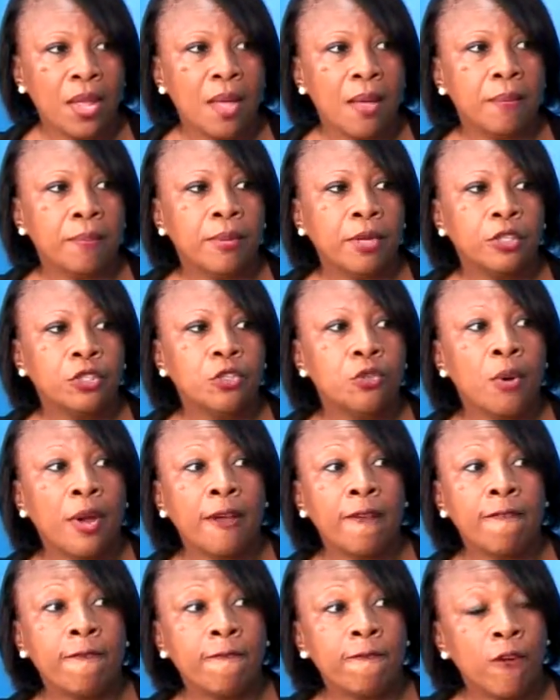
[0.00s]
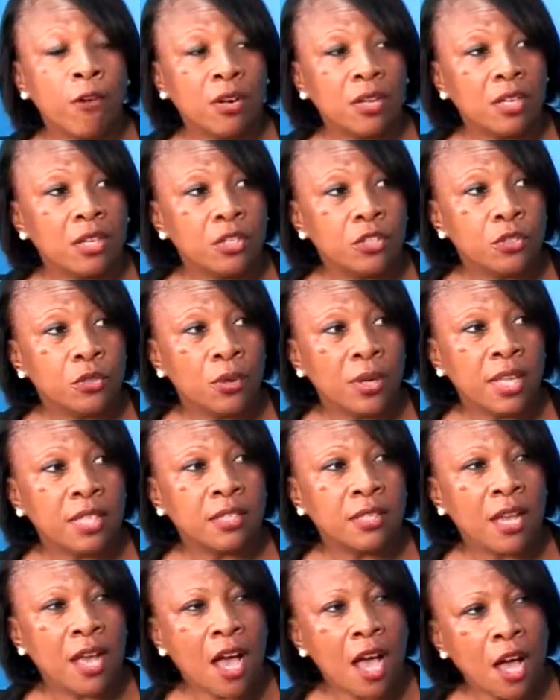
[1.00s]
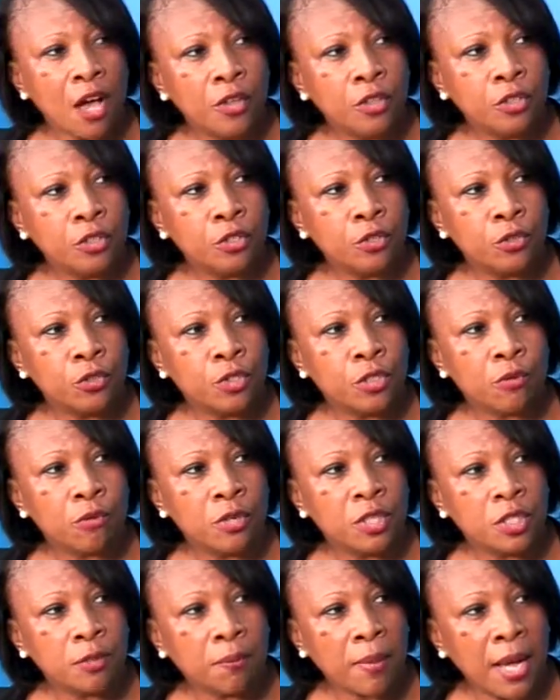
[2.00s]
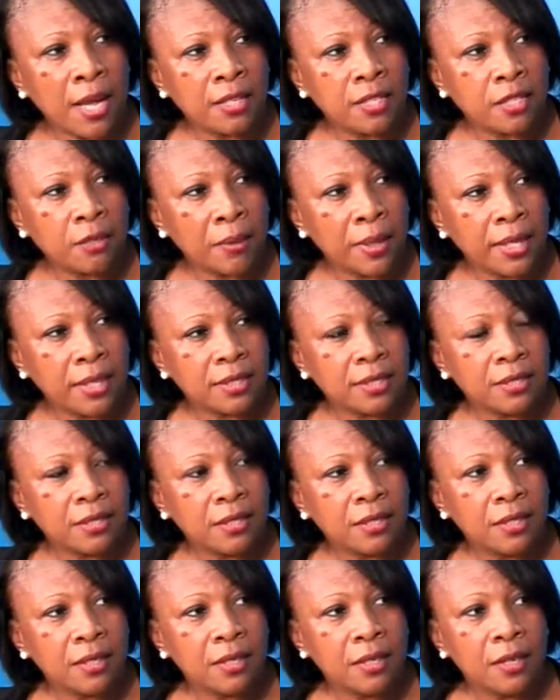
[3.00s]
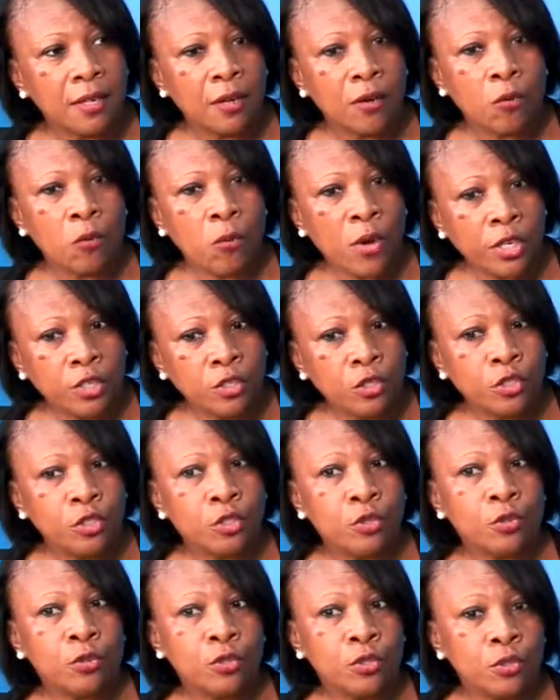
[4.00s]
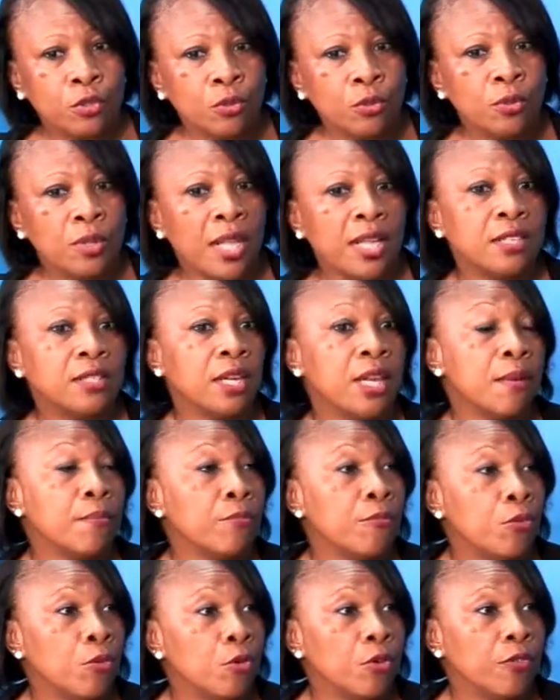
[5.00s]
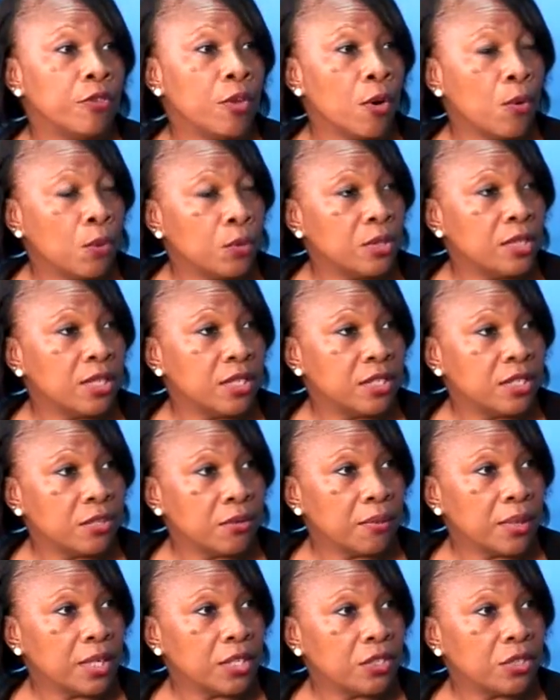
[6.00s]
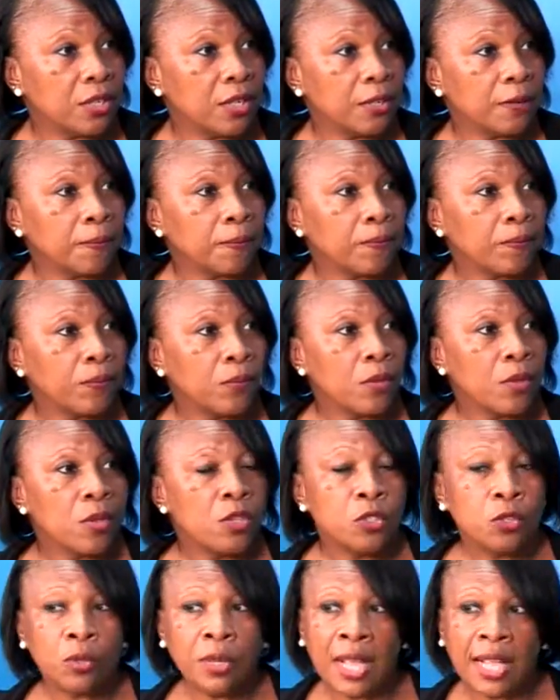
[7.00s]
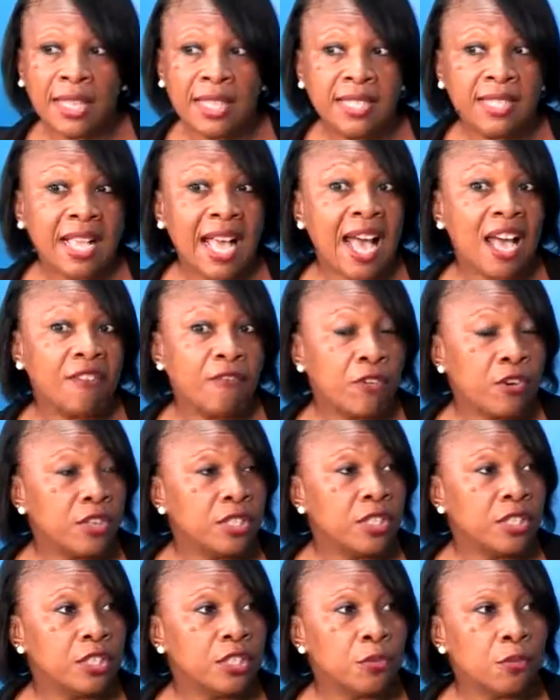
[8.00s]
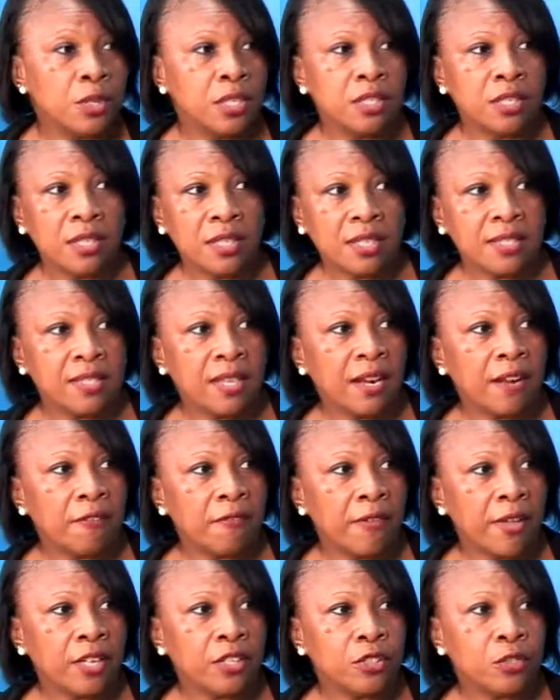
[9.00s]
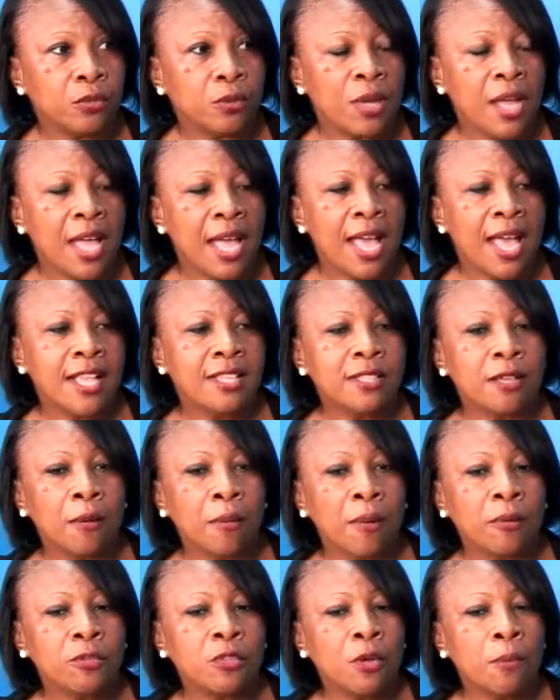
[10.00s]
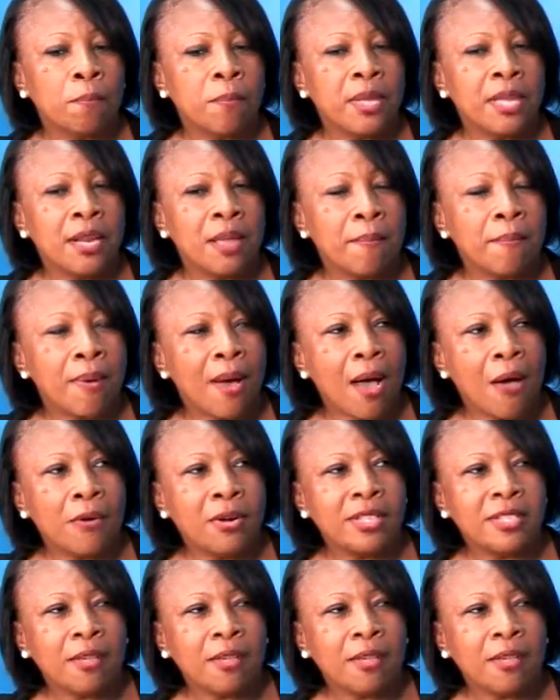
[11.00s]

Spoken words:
but you're in full control as to how you choose to respond to it. What you choose to do then to improve your own situation so that this adverse situation does not affect you. And so being empowered is a